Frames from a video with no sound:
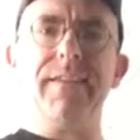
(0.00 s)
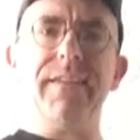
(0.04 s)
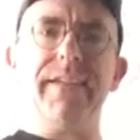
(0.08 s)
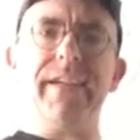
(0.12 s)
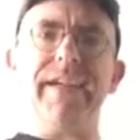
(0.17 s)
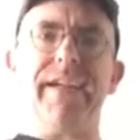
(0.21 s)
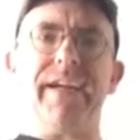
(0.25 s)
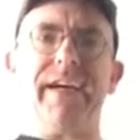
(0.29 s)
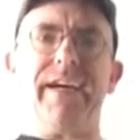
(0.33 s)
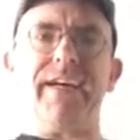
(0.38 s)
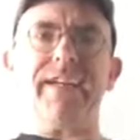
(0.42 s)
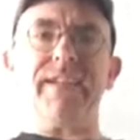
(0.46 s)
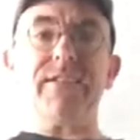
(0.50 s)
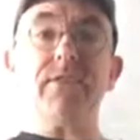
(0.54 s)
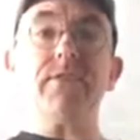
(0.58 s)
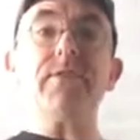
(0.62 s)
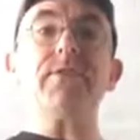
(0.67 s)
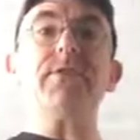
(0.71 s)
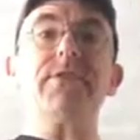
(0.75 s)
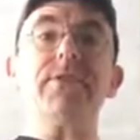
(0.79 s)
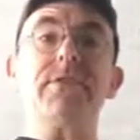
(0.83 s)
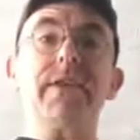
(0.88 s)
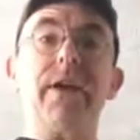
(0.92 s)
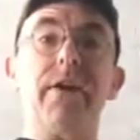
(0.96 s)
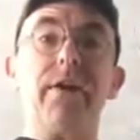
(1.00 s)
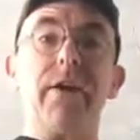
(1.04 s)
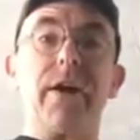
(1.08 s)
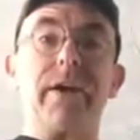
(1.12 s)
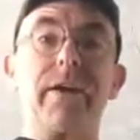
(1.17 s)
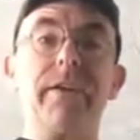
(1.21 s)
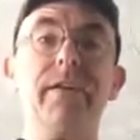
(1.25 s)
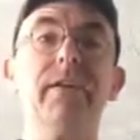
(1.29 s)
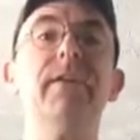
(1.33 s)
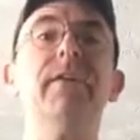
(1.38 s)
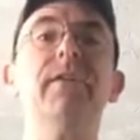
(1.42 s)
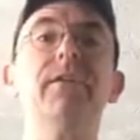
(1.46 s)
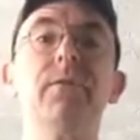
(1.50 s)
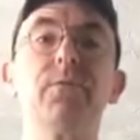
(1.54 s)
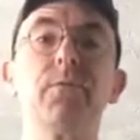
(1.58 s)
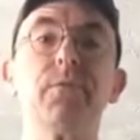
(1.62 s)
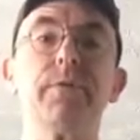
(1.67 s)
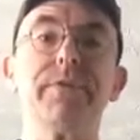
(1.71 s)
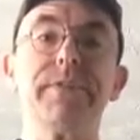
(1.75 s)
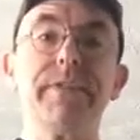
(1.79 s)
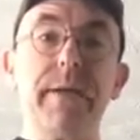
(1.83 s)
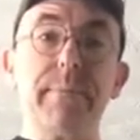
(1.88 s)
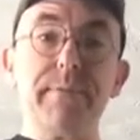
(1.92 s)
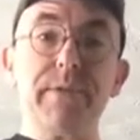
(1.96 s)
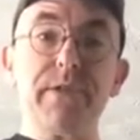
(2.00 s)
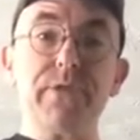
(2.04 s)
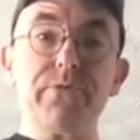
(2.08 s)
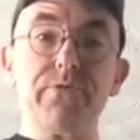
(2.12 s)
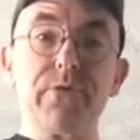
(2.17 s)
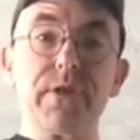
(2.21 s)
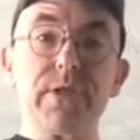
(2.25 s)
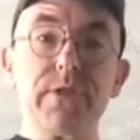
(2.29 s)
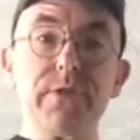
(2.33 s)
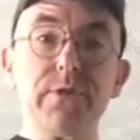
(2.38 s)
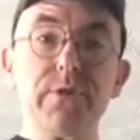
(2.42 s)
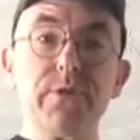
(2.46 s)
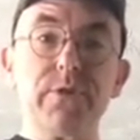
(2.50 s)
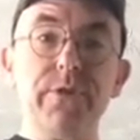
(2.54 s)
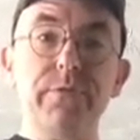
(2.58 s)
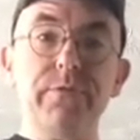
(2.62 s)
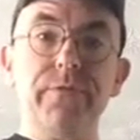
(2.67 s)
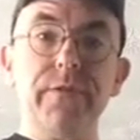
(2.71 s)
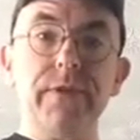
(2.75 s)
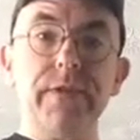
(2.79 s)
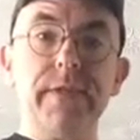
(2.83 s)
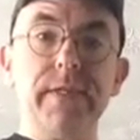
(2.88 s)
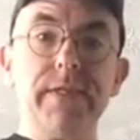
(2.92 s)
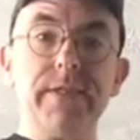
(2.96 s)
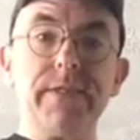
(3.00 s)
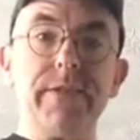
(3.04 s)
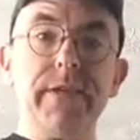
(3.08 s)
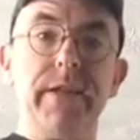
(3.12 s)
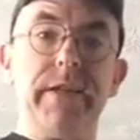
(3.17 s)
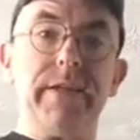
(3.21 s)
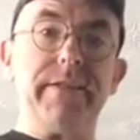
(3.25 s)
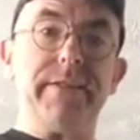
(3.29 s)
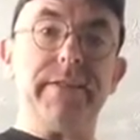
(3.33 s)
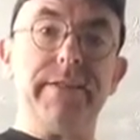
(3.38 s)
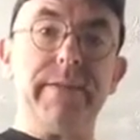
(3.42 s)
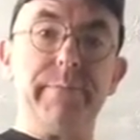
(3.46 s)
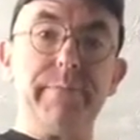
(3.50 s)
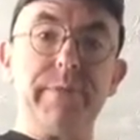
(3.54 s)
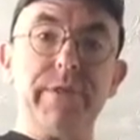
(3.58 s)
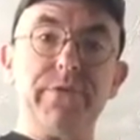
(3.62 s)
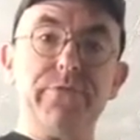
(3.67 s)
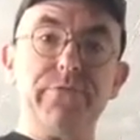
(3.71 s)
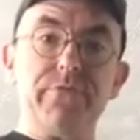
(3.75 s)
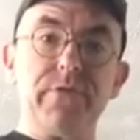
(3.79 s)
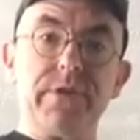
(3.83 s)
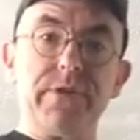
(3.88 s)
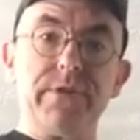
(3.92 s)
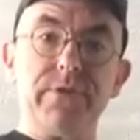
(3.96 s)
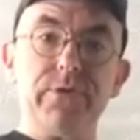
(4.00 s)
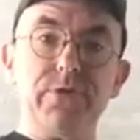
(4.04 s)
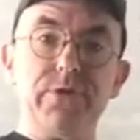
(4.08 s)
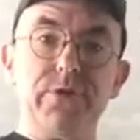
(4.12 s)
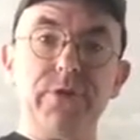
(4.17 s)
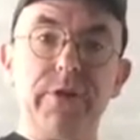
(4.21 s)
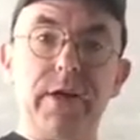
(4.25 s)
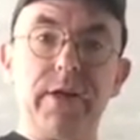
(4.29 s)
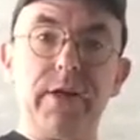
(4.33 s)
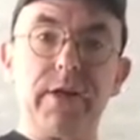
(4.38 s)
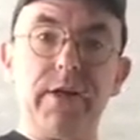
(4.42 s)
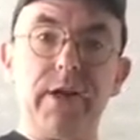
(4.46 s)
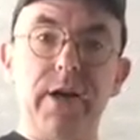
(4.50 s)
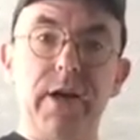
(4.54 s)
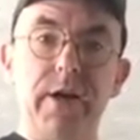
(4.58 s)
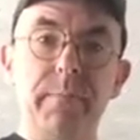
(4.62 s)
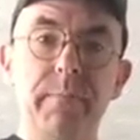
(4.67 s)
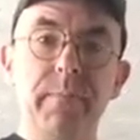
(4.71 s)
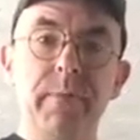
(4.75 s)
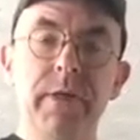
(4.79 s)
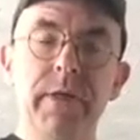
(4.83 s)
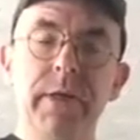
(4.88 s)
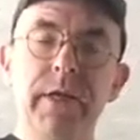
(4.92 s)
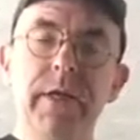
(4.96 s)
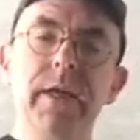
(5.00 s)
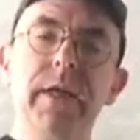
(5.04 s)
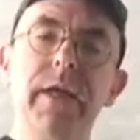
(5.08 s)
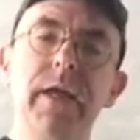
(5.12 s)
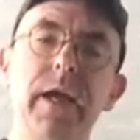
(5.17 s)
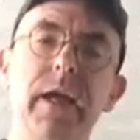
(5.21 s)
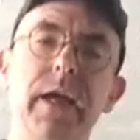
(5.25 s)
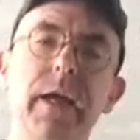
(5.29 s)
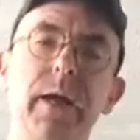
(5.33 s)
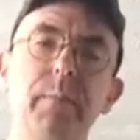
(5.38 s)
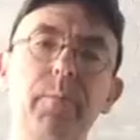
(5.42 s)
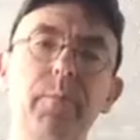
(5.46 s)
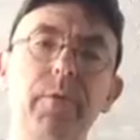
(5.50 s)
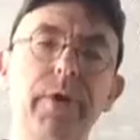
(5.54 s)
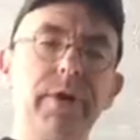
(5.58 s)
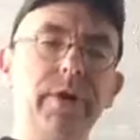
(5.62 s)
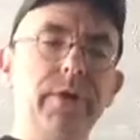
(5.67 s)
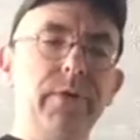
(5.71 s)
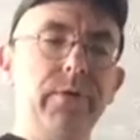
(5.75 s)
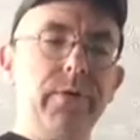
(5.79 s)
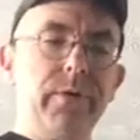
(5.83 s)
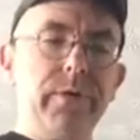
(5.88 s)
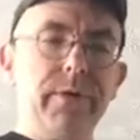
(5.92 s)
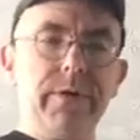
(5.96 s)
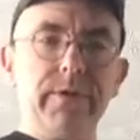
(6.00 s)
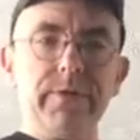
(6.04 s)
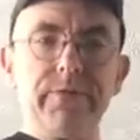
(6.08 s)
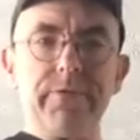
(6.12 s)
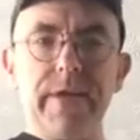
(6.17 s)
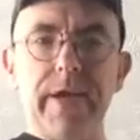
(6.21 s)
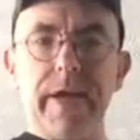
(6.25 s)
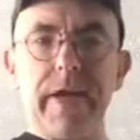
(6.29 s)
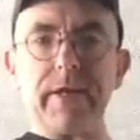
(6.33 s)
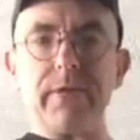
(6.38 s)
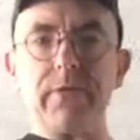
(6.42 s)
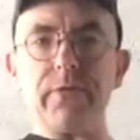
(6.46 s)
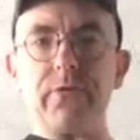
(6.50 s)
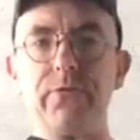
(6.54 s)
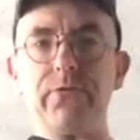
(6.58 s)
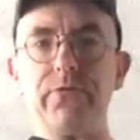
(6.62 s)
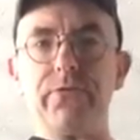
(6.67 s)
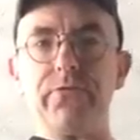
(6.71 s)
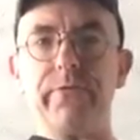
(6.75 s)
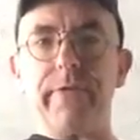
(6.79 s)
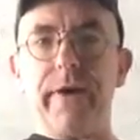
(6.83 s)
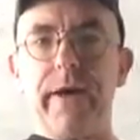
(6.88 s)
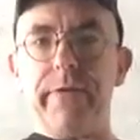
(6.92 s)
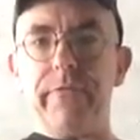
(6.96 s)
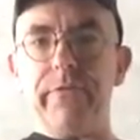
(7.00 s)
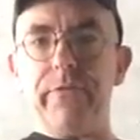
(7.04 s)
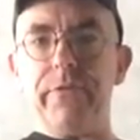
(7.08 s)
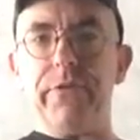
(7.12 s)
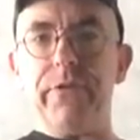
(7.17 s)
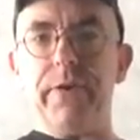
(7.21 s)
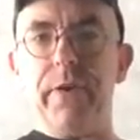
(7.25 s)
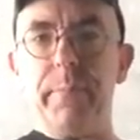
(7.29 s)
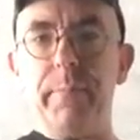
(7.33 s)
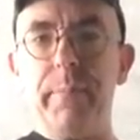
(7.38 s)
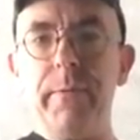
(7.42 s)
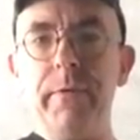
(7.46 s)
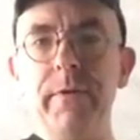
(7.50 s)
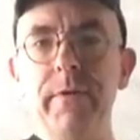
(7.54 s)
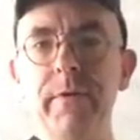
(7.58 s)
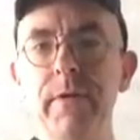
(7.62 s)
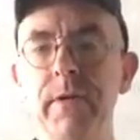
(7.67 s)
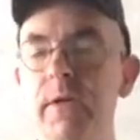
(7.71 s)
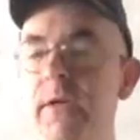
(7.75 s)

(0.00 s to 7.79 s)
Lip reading: Hey guys, this is Eric with Dempsey's Resolution Fitness at dempseysresolution.com, and I'm bringing you another tactical survival tip.